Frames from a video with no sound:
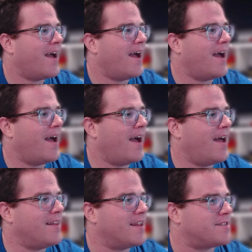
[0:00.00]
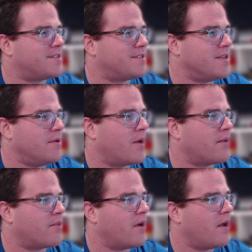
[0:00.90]
Let's see what
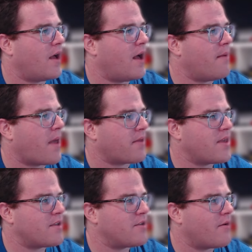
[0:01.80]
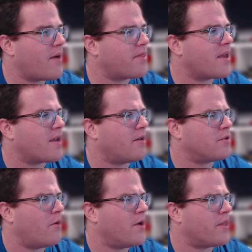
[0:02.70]
other. I think I'll
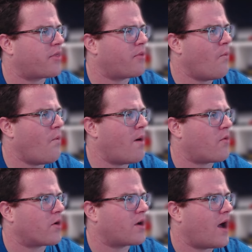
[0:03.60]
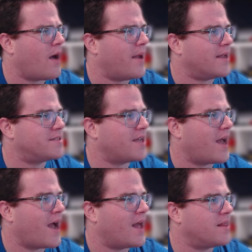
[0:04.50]
go with one more comment
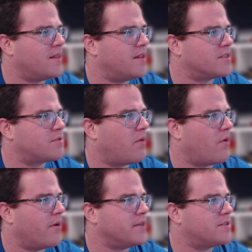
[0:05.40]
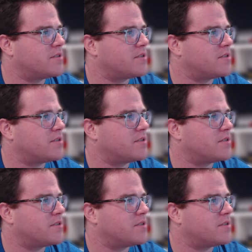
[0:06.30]
at this point.